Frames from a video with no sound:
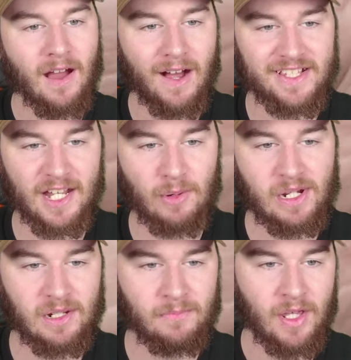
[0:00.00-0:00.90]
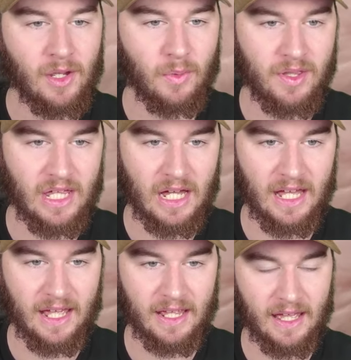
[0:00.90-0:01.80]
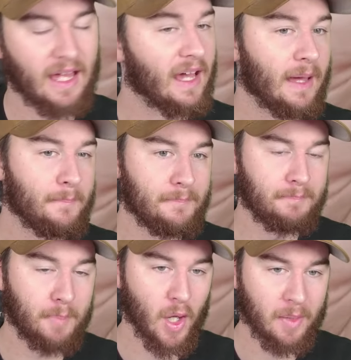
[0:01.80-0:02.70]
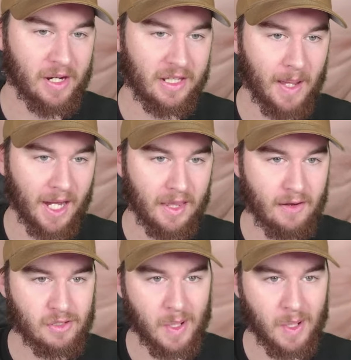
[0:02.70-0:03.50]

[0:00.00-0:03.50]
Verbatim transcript: Isaac Rankin with Bergman in the back there as